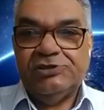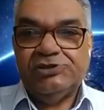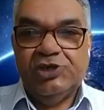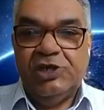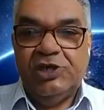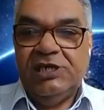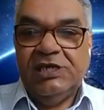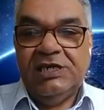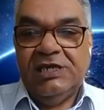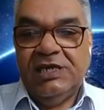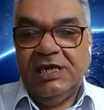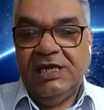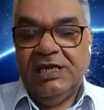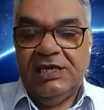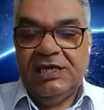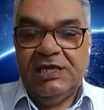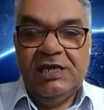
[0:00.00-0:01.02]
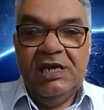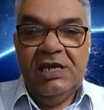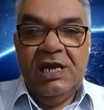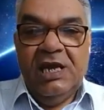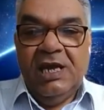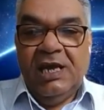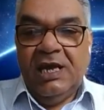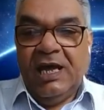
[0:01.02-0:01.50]
joining in.
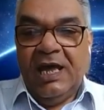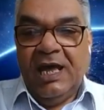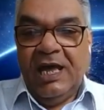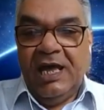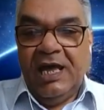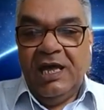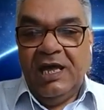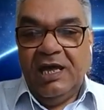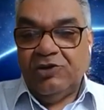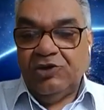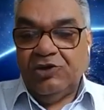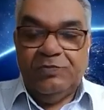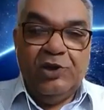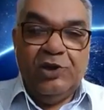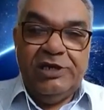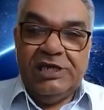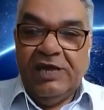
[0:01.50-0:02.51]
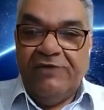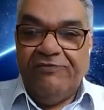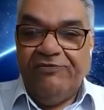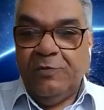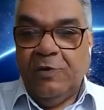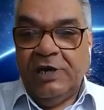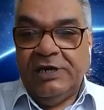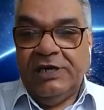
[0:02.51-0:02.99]
Uh, good morning,
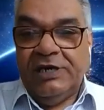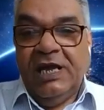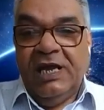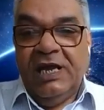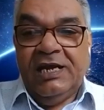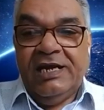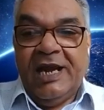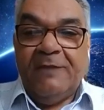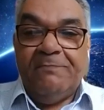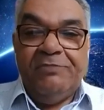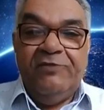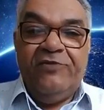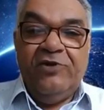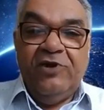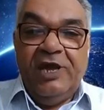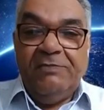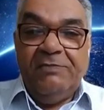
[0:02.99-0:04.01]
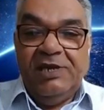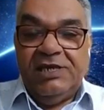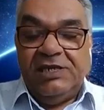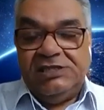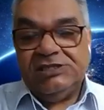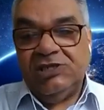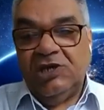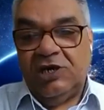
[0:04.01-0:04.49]
everyone. Now, before I make a
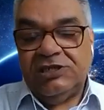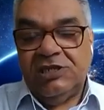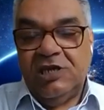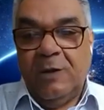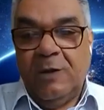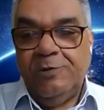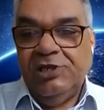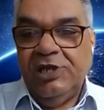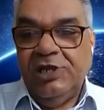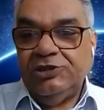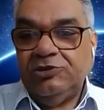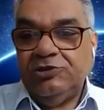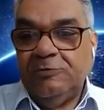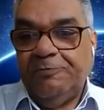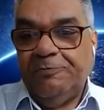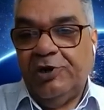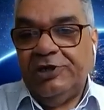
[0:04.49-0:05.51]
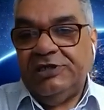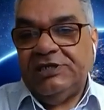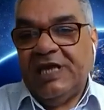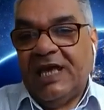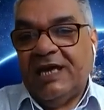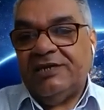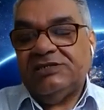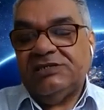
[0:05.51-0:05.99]
start, I would like to point
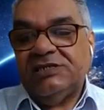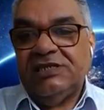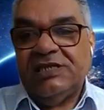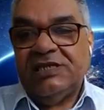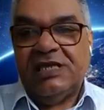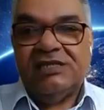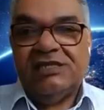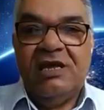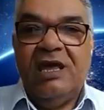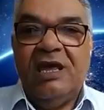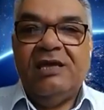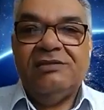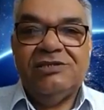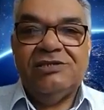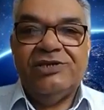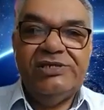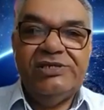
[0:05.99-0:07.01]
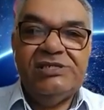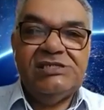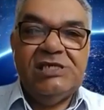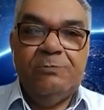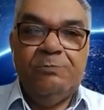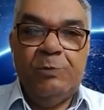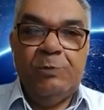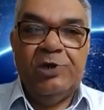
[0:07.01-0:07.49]
out that uh, the reason
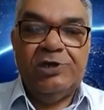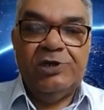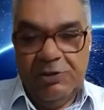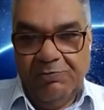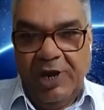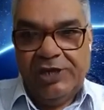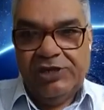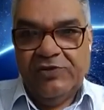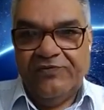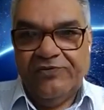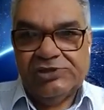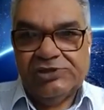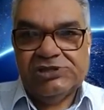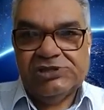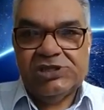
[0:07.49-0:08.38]
we want the microphones